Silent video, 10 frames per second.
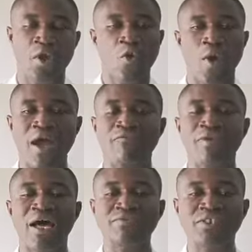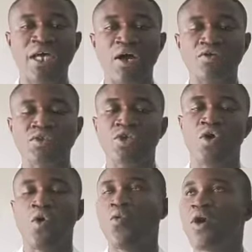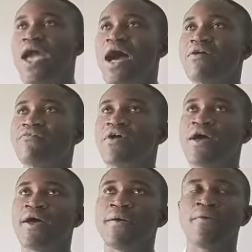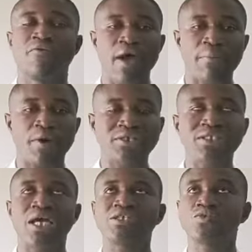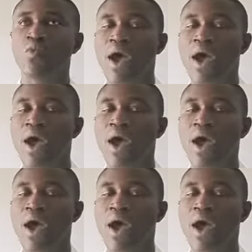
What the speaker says: We have nerve cells, we have red blood cells,